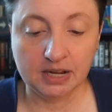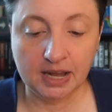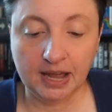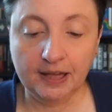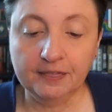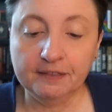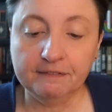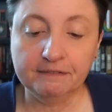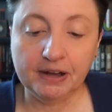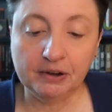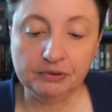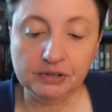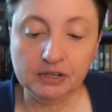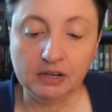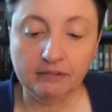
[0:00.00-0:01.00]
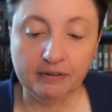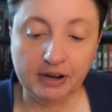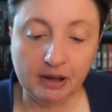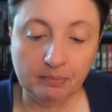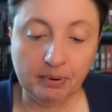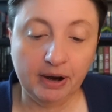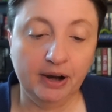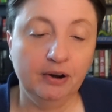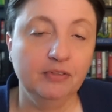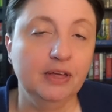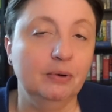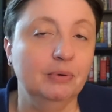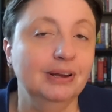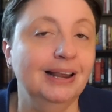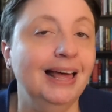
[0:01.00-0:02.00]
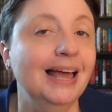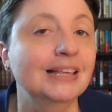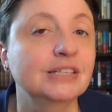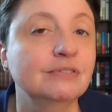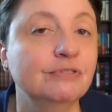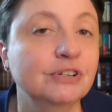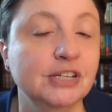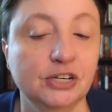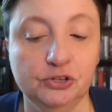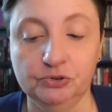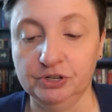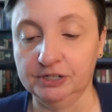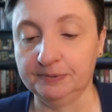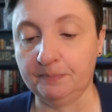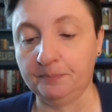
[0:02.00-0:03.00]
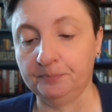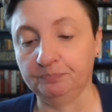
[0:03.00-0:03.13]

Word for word: and the founding of an empire that would last for centuries.